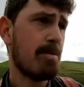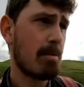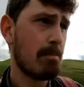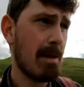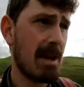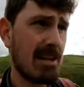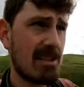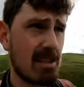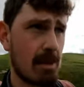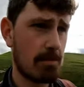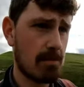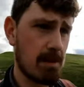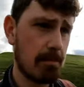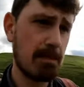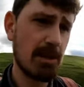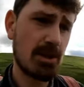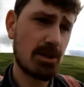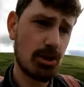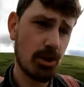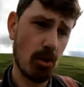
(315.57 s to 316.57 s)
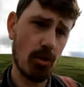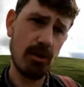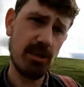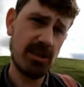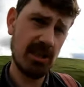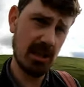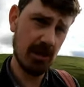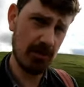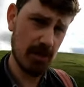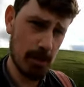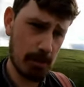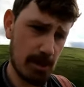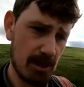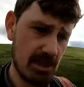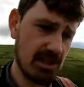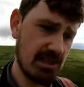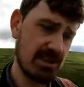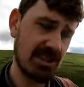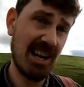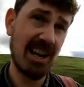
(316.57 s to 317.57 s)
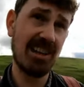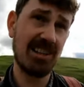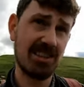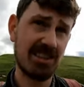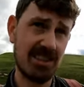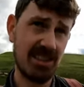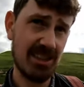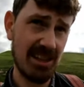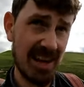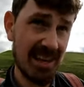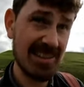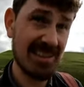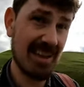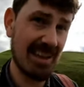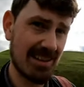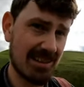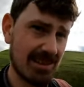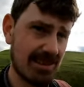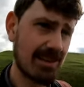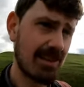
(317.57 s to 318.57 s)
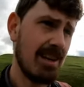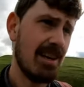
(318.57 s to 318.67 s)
makes up the majority of the British Isles genetics.